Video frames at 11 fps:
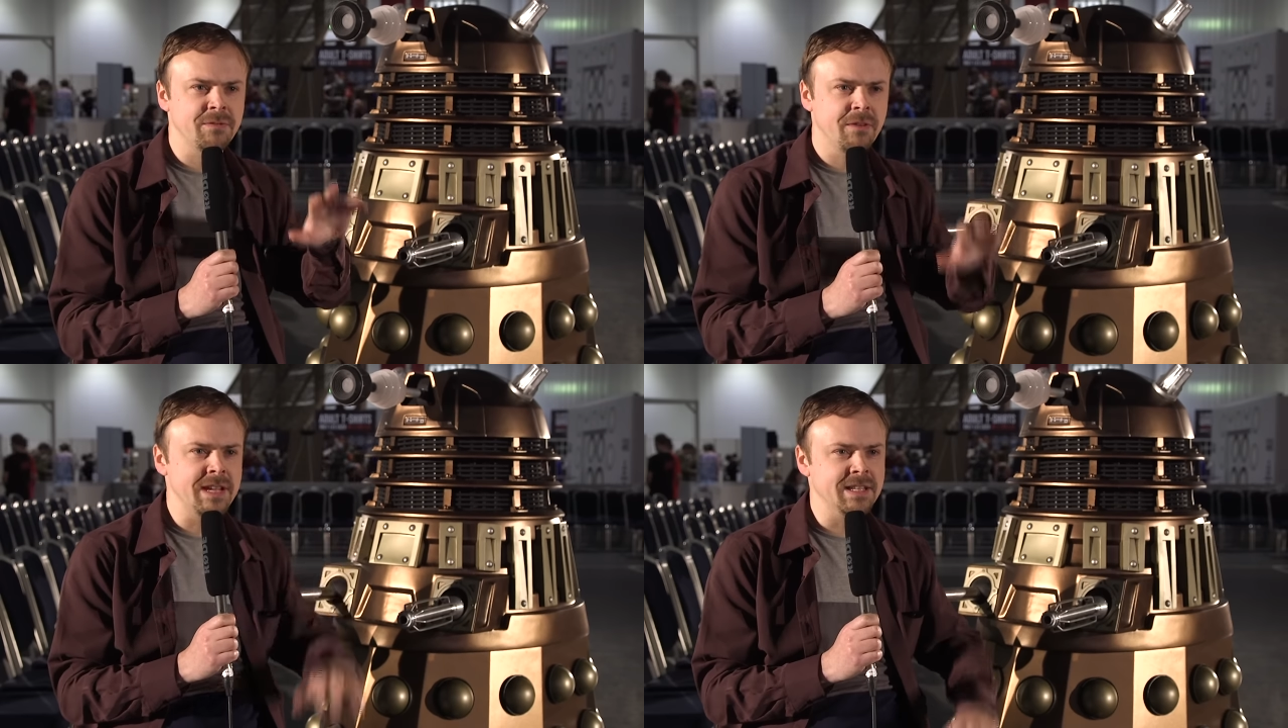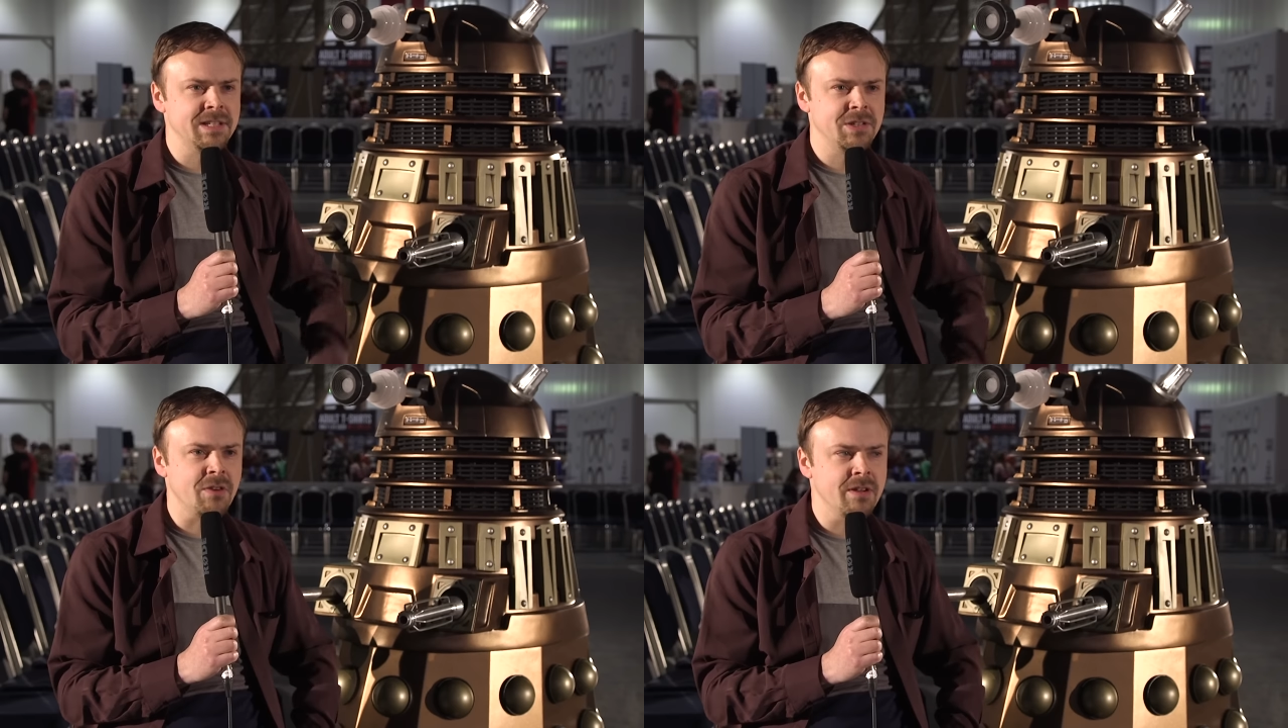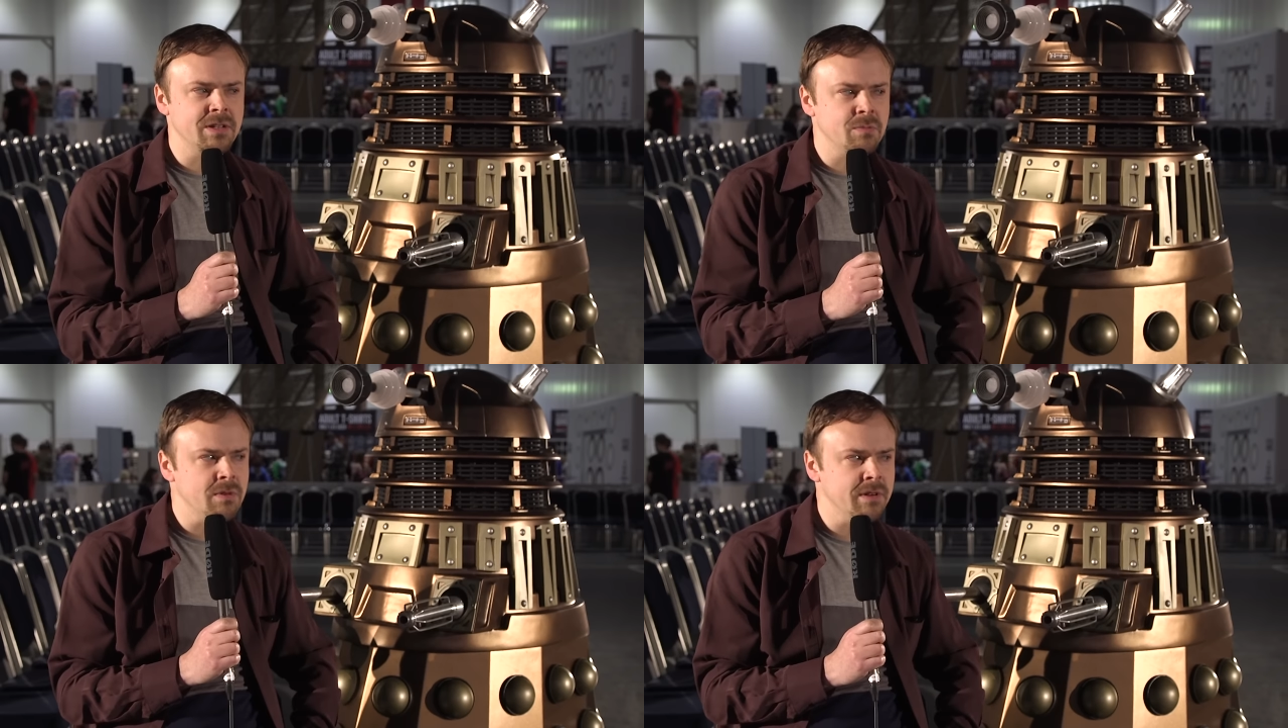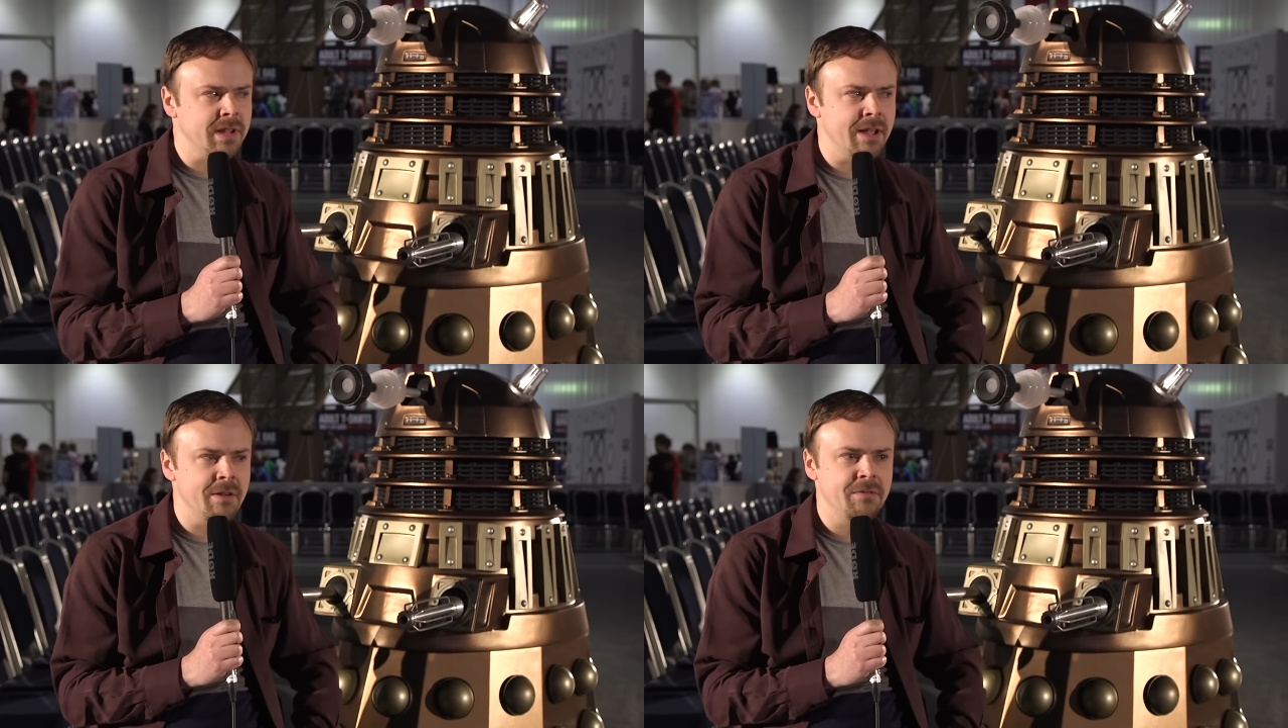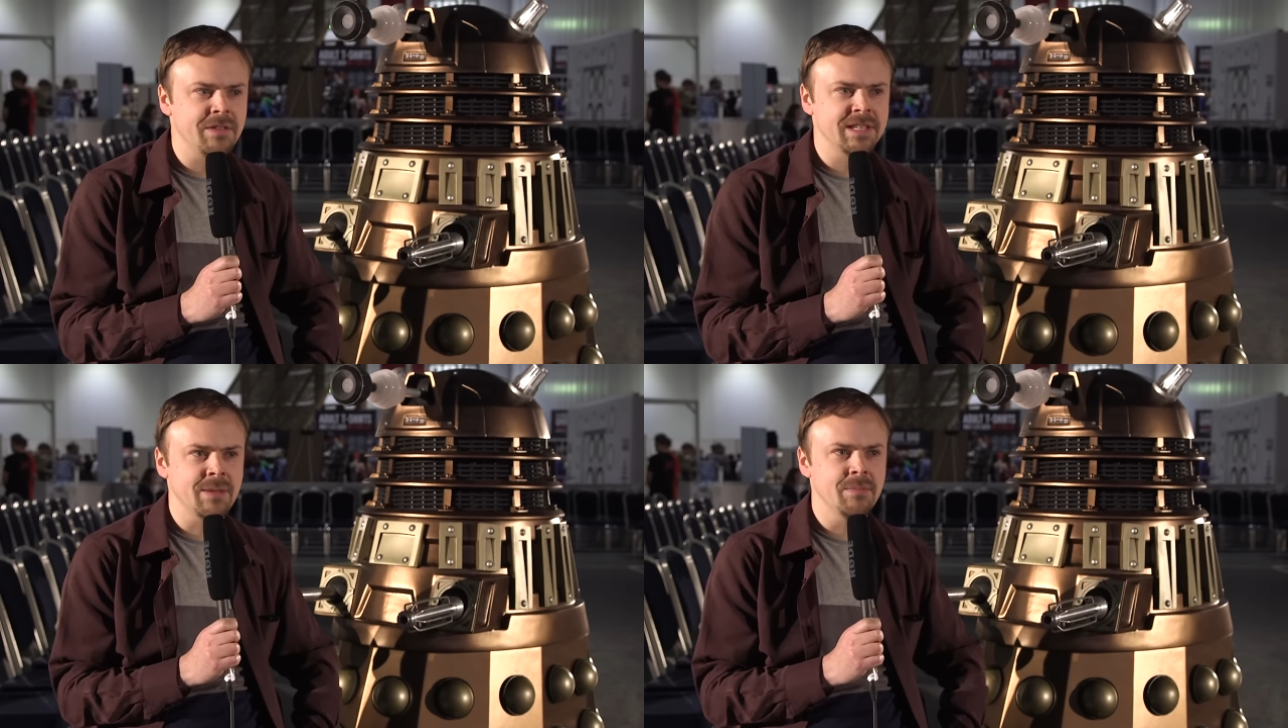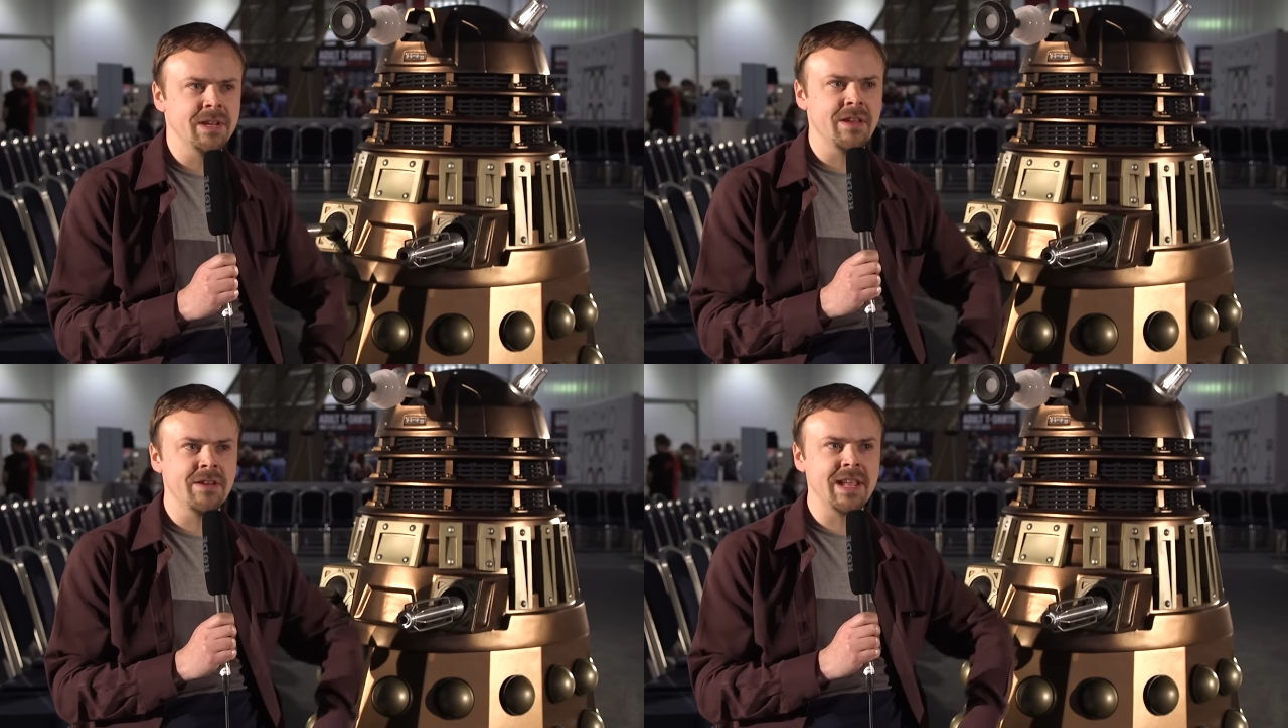face trying to work out if there's somebody there,